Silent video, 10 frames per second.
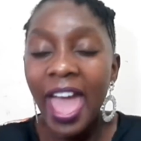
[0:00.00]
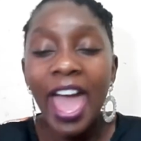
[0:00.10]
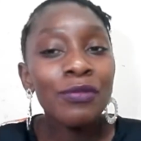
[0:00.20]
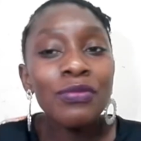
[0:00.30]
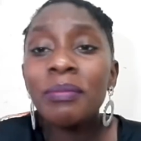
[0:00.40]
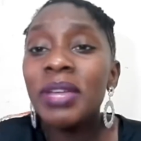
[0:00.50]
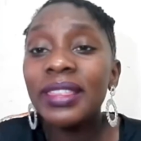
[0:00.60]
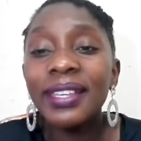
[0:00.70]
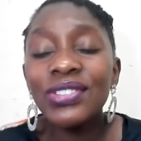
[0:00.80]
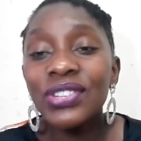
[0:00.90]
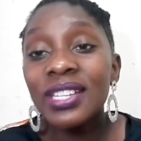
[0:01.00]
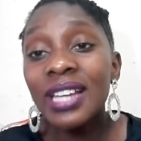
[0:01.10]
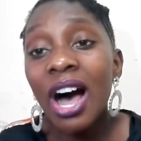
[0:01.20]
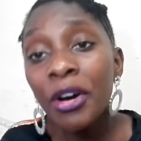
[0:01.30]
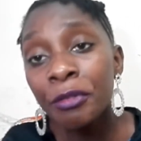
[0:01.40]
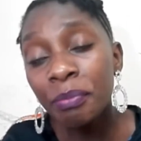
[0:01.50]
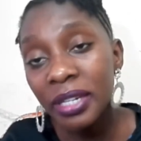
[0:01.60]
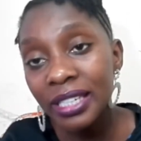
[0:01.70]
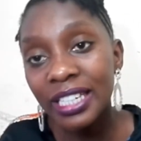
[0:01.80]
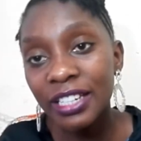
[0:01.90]
And for me, that's just how I've
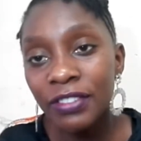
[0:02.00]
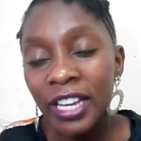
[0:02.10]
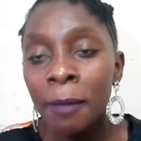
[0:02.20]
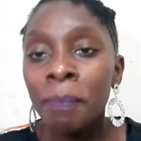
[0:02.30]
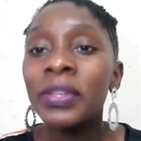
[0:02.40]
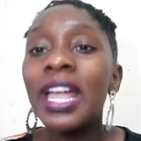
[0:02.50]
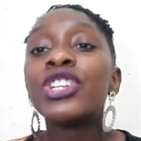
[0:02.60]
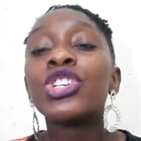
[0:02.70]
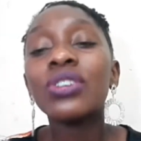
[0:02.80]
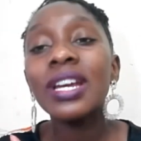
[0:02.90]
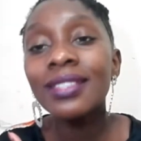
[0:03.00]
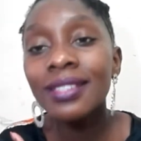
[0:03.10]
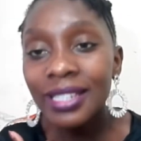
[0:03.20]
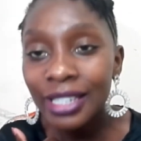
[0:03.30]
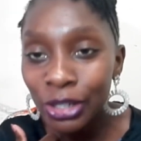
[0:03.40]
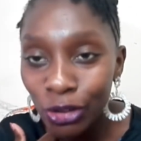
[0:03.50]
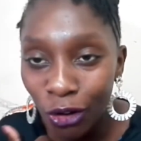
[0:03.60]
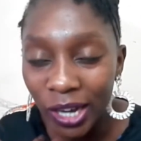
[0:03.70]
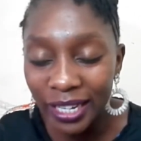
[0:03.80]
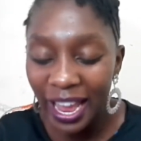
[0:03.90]
been living, trusting
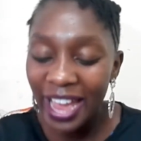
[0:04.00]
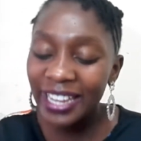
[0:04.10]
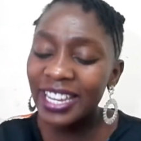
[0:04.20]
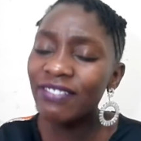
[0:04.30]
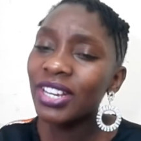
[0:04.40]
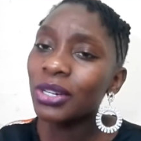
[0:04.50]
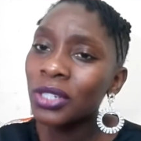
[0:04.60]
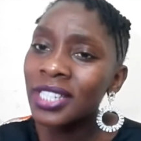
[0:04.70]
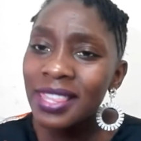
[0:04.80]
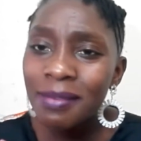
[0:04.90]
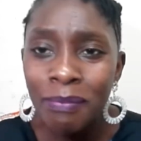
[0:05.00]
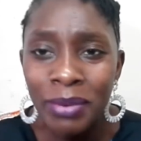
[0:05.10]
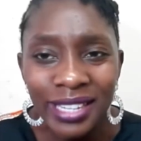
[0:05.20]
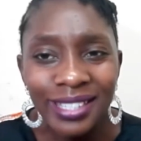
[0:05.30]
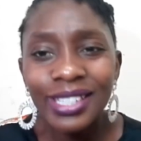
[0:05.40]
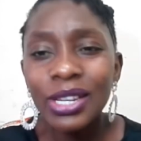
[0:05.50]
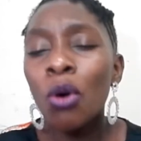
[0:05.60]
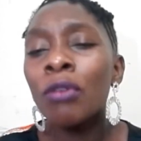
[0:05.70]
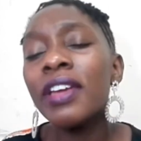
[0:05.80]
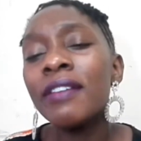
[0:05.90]
God, giving God the best
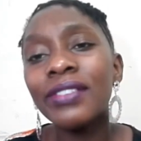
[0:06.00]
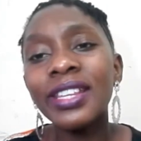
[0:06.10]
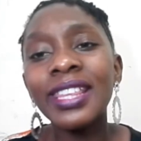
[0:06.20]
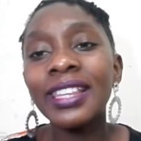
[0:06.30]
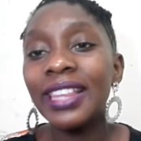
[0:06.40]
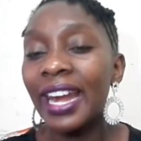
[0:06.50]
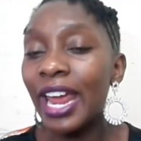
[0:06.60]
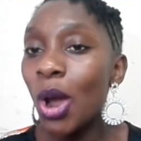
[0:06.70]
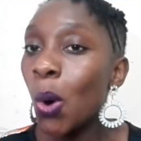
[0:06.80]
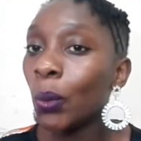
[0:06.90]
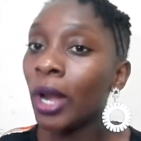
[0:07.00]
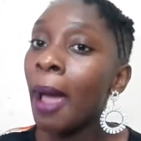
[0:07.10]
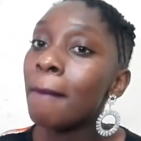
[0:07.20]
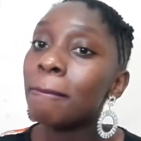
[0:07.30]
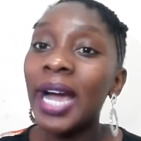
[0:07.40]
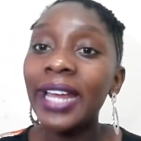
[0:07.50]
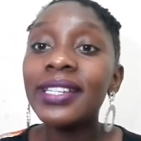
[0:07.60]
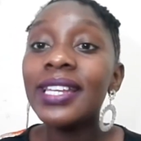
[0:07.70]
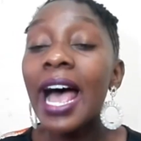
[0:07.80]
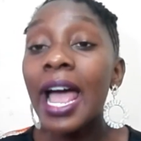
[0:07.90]
of everything that I own, my
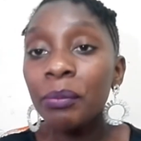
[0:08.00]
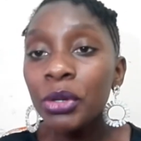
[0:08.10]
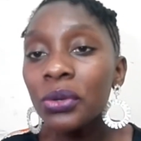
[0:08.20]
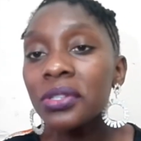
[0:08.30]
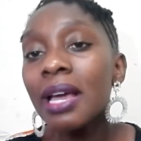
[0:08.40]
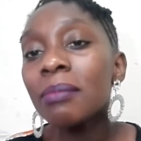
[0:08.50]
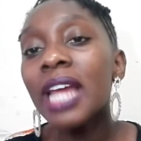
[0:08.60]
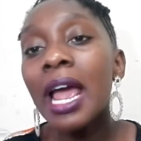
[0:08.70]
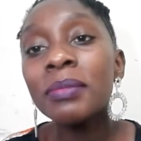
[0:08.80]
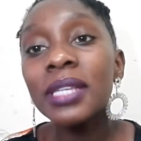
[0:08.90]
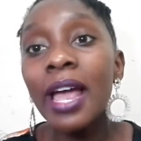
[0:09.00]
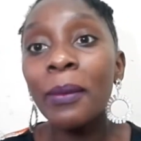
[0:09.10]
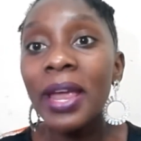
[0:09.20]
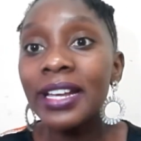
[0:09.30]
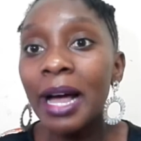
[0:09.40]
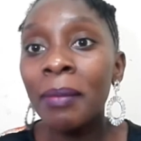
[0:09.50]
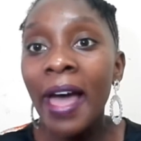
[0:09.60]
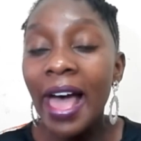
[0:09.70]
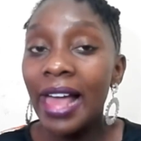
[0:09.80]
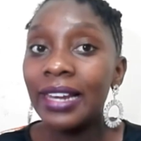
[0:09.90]
time. You know, sometimes I wake up,
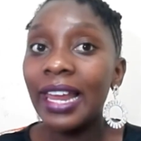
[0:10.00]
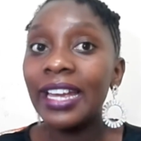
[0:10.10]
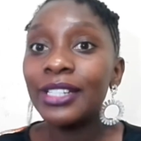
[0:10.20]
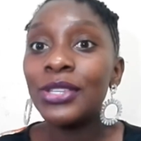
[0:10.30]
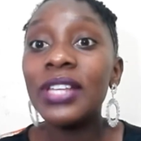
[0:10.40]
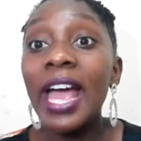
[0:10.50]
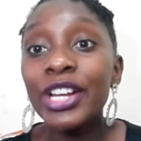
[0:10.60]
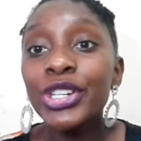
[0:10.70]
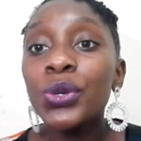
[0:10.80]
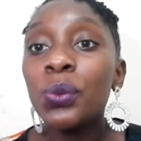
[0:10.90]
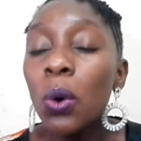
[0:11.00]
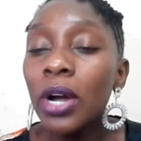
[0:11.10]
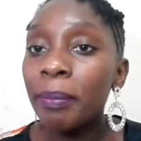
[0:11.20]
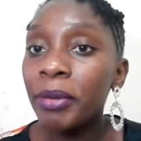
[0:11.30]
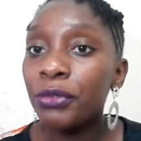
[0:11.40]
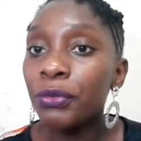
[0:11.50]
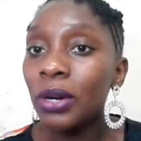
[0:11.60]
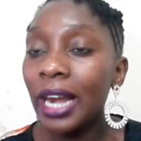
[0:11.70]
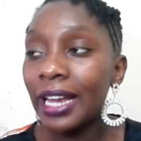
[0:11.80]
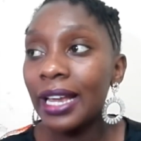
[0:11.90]
like today I actually woke up at 4,
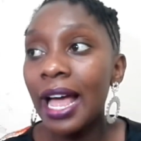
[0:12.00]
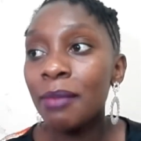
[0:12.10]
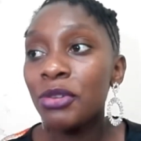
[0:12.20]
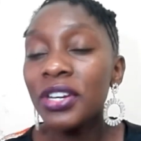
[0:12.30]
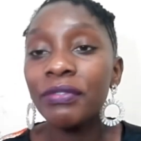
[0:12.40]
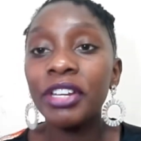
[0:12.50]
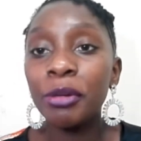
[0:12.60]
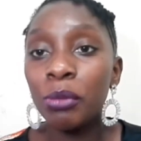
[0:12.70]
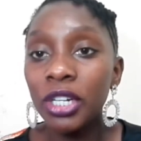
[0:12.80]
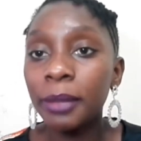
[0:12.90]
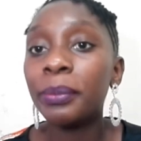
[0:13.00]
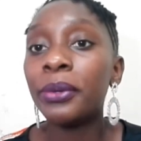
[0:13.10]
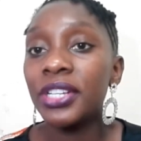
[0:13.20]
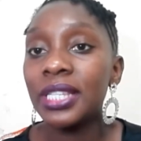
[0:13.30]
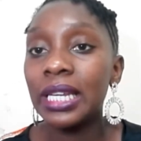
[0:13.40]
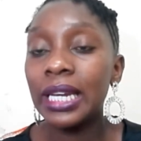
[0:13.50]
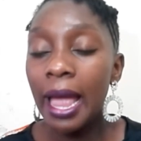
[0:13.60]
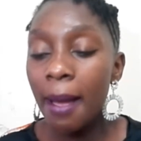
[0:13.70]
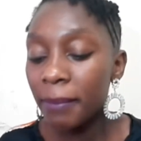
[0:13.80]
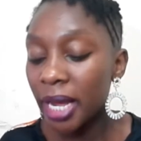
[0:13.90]
like I'm not even a morning person,
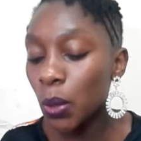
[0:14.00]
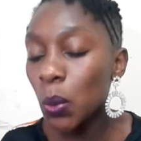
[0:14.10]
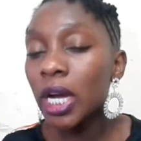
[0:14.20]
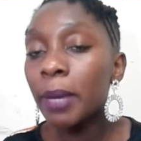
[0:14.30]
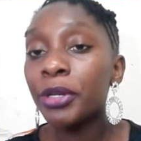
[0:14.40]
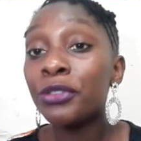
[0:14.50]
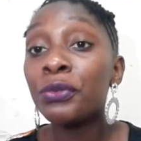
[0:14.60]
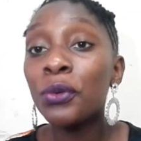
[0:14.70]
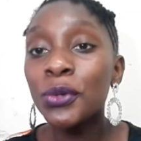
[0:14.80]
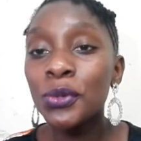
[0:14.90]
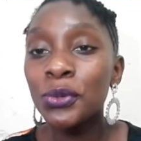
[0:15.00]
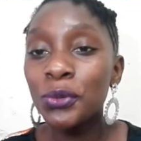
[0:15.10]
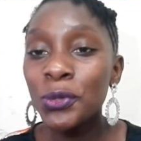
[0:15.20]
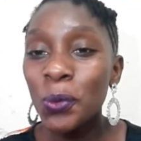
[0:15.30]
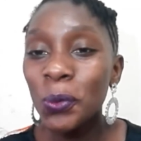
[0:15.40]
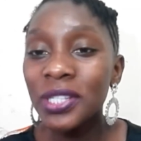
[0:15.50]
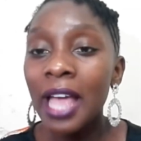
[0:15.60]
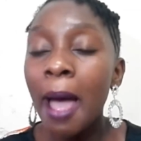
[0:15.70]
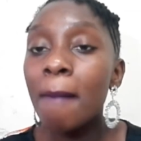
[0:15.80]
but I woke up at 4 to do chores.